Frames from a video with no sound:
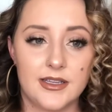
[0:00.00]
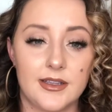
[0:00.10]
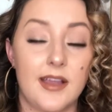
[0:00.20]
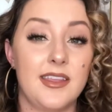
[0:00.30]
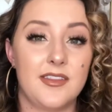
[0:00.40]

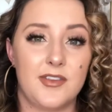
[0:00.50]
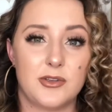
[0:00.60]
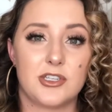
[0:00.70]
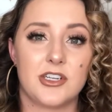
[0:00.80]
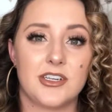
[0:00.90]
In the
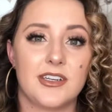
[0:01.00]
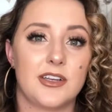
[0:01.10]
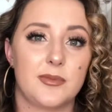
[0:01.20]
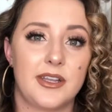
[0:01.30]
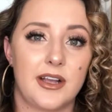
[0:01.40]
future, it'll
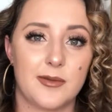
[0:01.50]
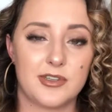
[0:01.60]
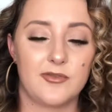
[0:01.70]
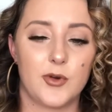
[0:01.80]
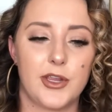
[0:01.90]
be an
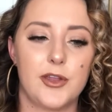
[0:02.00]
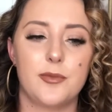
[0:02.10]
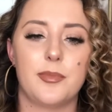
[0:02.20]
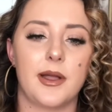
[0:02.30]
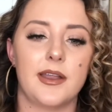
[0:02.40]
option for you,
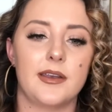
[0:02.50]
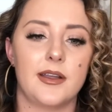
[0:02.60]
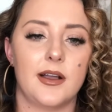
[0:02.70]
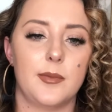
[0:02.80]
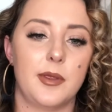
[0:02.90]
but
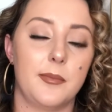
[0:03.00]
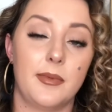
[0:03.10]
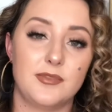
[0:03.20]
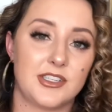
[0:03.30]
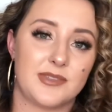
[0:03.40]
it
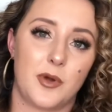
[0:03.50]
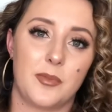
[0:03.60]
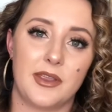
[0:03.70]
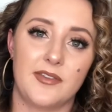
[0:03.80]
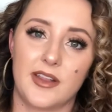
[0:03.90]
just won't
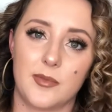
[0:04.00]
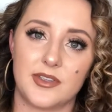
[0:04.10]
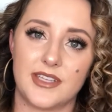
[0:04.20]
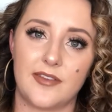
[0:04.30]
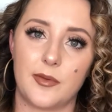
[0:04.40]
be available
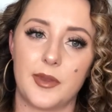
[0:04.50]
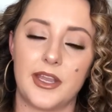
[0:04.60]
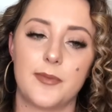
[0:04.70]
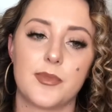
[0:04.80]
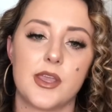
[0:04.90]
to everybody.